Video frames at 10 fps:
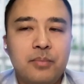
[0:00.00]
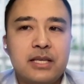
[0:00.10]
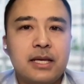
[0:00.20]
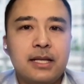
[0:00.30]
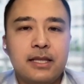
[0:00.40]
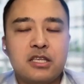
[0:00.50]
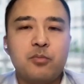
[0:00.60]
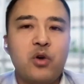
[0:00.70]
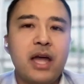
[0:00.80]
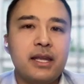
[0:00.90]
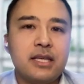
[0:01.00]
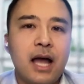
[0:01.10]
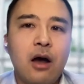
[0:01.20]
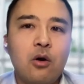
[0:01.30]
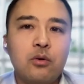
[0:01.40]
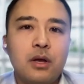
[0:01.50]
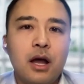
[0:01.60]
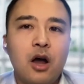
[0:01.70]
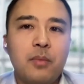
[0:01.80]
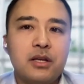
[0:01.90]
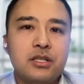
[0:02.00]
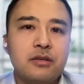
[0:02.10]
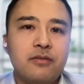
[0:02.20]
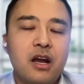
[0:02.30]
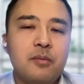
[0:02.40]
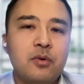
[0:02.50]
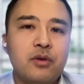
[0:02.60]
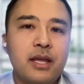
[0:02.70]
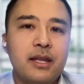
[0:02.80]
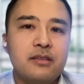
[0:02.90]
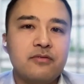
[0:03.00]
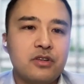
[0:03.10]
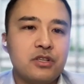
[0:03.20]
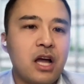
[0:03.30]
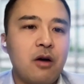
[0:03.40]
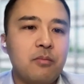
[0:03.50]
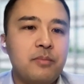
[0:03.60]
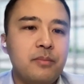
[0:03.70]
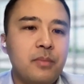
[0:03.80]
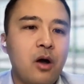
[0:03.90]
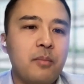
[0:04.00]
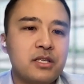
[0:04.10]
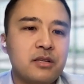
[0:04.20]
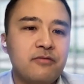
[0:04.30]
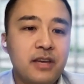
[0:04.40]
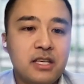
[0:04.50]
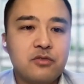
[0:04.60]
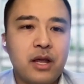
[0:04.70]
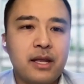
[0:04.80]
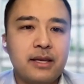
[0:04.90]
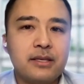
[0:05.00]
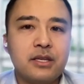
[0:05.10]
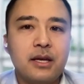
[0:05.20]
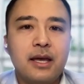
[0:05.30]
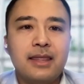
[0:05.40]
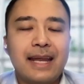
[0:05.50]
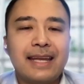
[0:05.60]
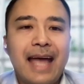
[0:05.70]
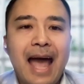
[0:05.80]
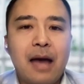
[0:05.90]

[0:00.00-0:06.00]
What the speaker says: basically the spread is how much the variable rate is versus how much the fixed rate is. That